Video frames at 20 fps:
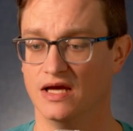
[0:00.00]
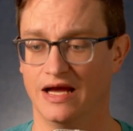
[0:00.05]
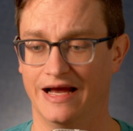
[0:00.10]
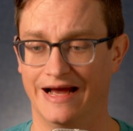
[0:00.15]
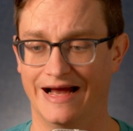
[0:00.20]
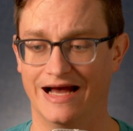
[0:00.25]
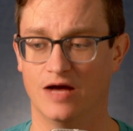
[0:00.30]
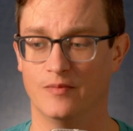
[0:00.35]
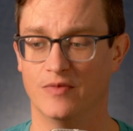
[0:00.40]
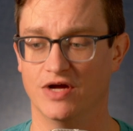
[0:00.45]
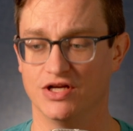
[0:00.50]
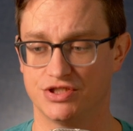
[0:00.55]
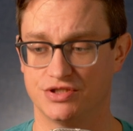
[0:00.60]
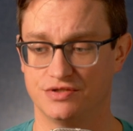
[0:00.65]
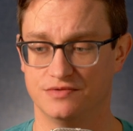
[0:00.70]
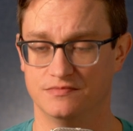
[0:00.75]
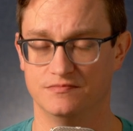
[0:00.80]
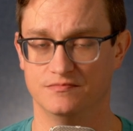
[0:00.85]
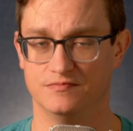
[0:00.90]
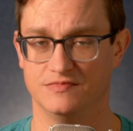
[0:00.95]
how much
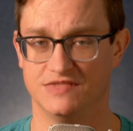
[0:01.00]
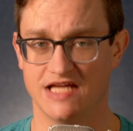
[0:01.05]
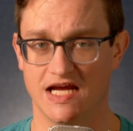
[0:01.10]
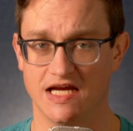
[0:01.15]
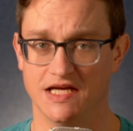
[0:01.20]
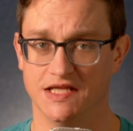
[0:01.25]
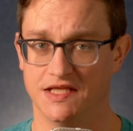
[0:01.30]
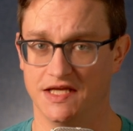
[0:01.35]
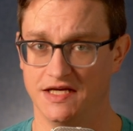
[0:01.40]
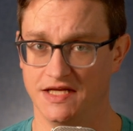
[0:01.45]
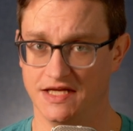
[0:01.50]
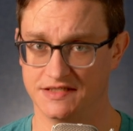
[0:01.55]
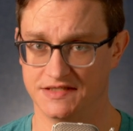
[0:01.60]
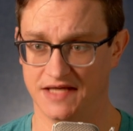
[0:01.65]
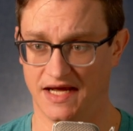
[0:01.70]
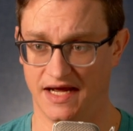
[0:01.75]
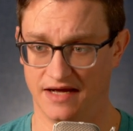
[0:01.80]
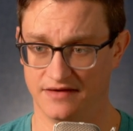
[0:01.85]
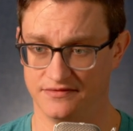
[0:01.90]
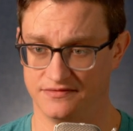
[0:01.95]
data they need to
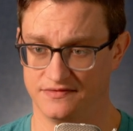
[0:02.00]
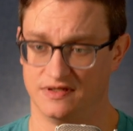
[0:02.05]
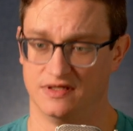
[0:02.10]
have.